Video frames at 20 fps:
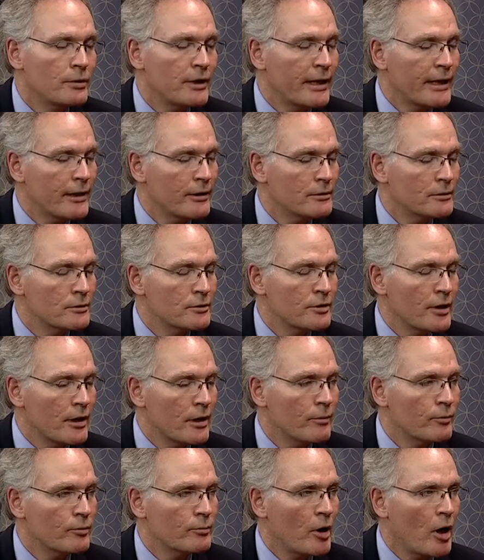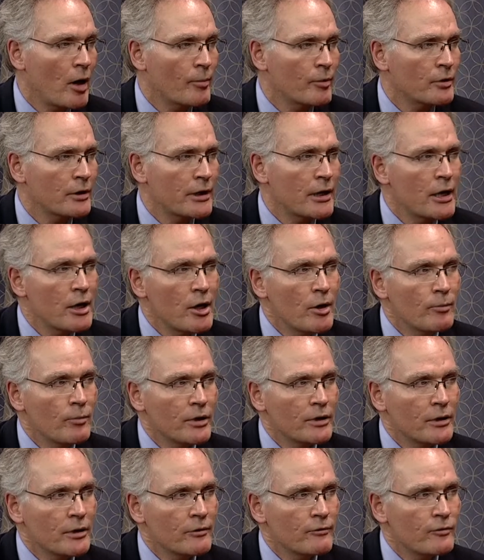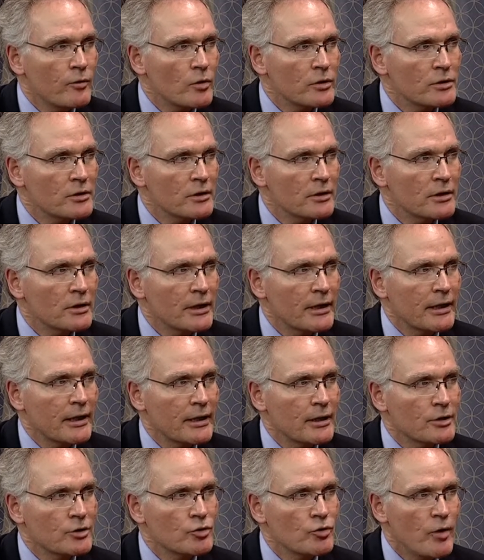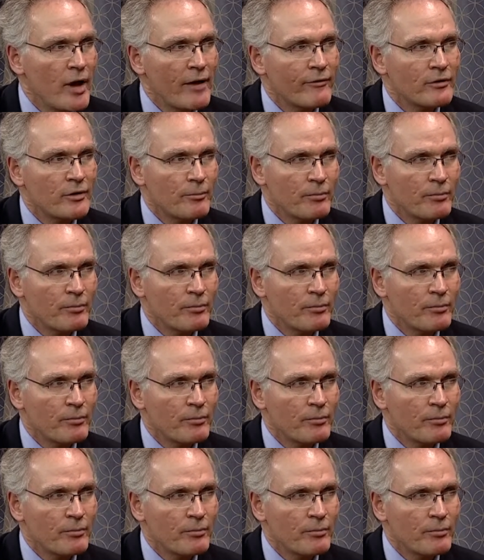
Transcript: plane set up properly. But the unfortunate thing is you have